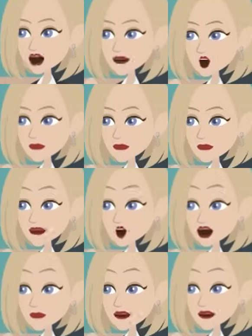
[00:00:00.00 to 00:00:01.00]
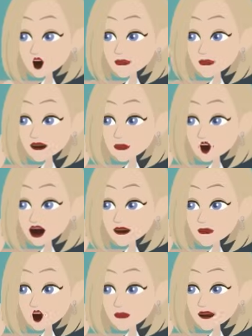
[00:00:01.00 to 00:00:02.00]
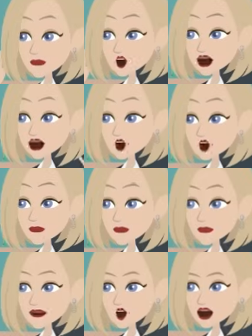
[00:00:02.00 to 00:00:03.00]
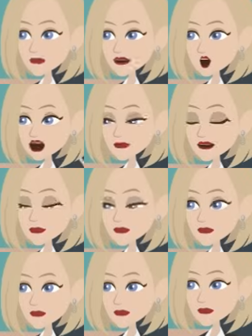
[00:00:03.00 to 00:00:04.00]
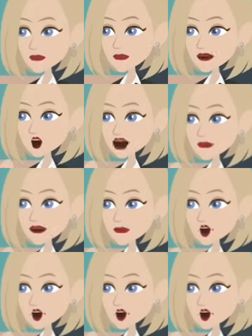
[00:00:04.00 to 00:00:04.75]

she said hello, simply reports what words came out of her mouth.